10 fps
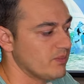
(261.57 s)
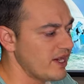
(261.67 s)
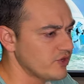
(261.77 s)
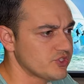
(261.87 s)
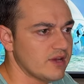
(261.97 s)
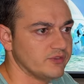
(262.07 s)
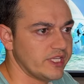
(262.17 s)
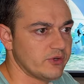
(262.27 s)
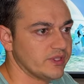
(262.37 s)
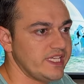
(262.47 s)
Microsoft
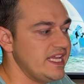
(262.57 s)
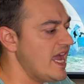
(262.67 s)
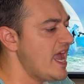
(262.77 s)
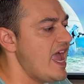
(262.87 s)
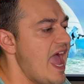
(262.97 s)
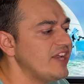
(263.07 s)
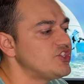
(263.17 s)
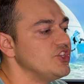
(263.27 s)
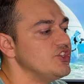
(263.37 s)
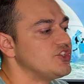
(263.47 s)
literally
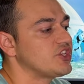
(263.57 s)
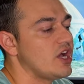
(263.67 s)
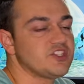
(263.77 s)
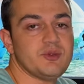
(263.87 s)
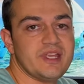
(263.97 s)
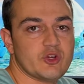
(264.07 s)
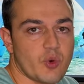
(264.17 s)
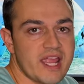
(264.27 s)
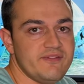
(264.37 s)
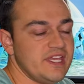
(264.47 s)
etches custom
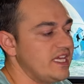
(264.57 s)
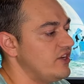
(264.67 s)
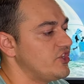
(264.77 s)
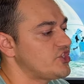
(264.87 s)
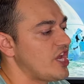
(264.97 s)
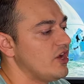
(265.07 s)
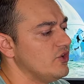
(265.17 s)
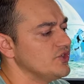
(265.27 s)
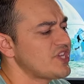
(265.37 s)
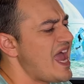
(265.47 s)
engraving into the
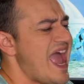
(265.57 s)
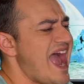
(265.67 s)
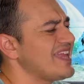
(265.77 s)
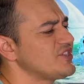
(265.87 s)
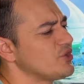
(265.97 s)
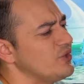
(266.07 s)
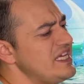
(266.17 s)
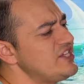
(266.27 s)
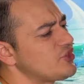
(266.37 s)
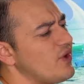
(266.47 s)
shells, adds little
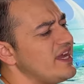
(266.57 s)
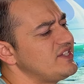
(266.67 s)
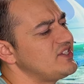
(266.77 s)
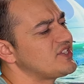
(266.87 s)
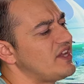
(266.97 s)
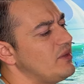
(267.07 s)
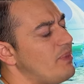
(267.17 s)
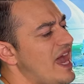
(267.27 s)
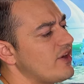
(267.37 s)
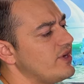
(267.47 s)
Easter eggs inside the
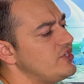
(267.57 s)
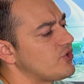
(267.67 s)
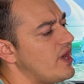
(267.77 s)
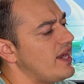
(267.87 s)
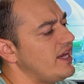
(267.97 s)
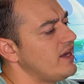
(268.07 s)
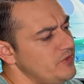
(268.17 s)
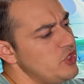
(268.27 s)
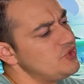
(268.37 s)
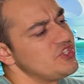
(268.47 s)
battery tray,
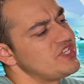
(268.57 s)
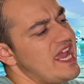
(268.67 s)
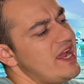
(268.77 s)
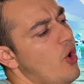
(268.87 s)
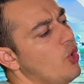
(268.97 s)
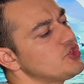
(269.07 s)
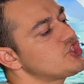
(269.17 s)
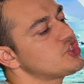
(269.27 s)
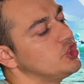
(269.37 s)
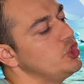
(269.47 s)
uses a whole
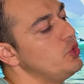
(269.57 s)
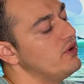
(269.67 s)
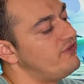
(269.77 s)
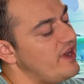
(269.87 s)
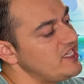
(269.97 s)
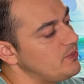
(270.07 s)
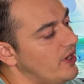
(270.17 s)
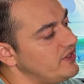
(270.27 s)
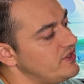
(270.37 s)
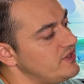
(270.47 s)
slew of face
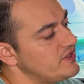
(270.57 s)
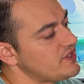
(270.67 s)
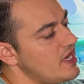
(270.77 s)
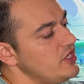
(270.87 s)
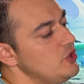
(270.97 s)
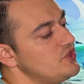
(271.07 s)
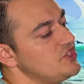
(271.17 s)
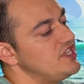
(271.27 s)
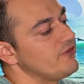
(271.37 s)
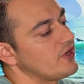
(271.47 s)
buttons,
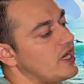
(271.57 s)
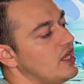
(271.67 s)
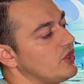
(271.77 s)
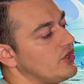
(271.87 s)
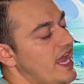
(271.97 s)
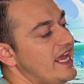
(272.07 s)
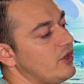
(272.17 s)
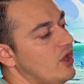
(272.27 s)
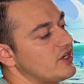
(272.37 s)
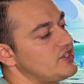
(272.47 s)
uses different colored
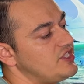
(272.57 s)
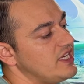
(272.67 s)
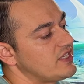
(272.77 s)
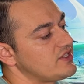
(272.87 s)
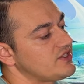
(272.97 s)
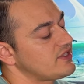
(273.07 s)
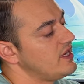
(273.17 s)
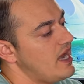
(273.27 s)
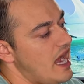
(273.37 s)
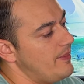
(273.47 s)
analog sticks.
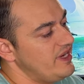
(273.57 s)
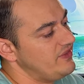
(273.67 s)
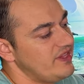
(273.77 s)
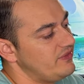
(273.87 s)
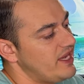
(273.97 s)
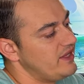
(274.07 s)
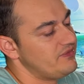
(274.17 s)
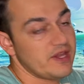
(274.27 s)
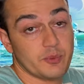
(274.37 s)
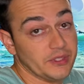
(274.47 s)
I mean,
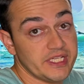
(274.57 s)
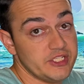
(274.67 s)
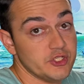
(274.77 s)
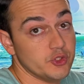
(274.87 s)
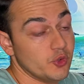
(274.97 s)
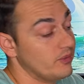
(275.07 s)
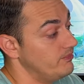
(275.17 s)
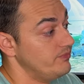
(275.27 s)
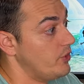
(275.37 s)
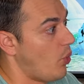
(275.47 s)
they really do
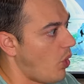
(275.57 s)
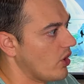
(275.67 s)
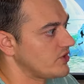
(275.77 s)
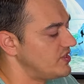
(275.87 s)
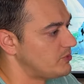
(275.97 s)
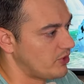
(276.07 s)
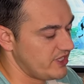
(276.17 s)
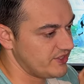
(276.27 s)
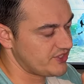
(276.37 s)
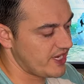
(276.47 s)
the works. It's
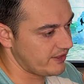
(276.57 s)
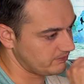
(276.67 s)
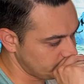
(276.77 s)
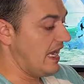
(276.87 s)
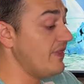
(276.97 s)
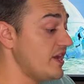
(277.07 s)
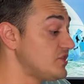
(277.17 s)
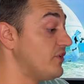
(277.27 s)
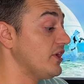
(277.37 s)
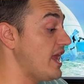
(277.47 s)
pretty insane. And that
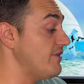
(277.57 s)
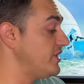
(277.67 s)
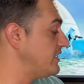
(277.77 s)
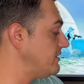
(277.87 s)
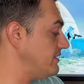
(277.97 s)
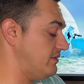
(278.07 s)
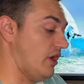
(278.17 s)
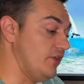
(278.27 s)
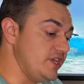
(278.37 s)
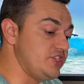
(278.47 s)
is very evident
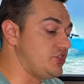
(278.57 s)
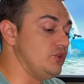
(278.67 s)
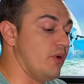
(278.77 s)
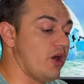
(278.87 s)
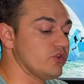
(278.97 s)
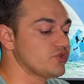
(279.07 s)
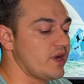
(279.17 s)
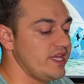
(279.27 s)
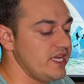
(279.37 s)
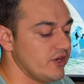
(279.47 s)
on these two models
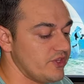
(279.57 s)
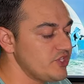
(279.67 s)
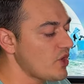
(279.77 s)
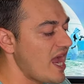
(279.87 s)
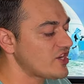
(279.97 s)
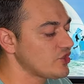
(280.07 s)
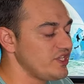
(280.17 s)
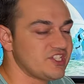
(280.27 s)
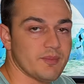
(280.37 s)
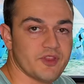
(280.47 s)
right here. These are
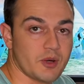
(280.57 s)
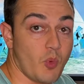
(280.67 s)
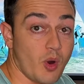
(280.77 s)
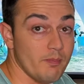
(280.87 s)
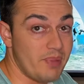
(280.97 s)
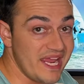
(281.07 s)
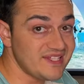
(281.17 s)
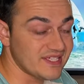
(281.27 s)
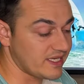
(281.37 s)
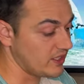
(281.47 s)
actually some of their more
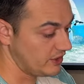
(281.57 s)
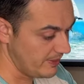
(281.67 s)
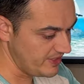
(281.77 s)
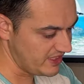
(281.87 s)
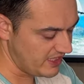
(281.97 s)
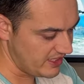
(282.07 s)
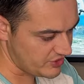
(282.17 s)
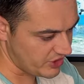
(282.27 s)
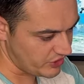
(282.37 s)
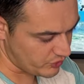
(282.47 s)
basic limited
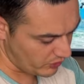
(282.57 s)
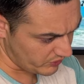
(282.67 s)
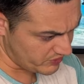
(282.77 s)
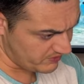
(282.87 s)
edition controllers.